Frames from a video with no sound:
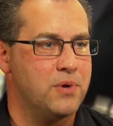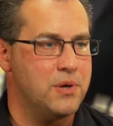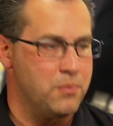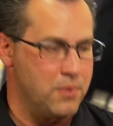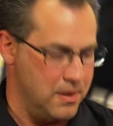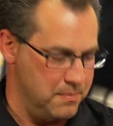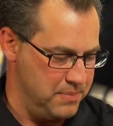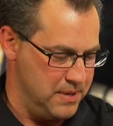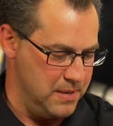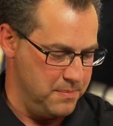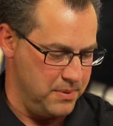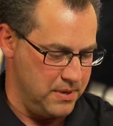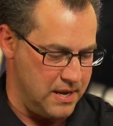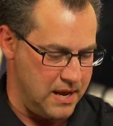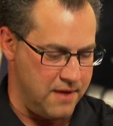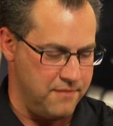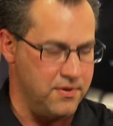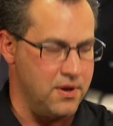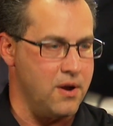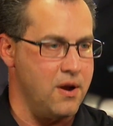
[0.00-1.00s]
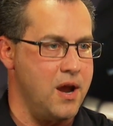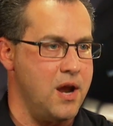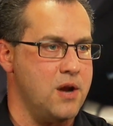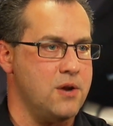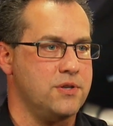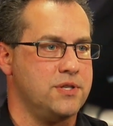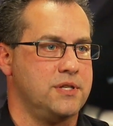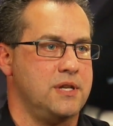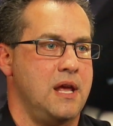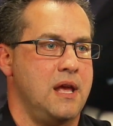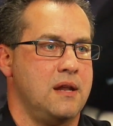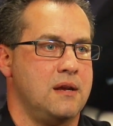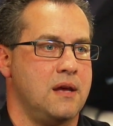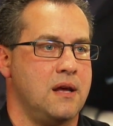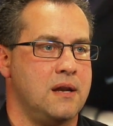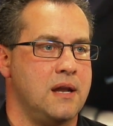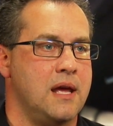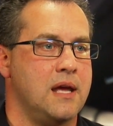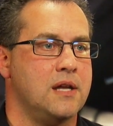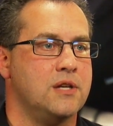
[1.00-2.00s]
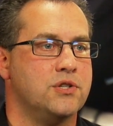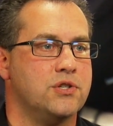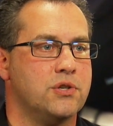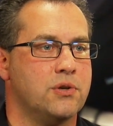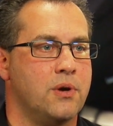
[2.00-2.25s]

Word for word: We want people to have their hair stand on edge.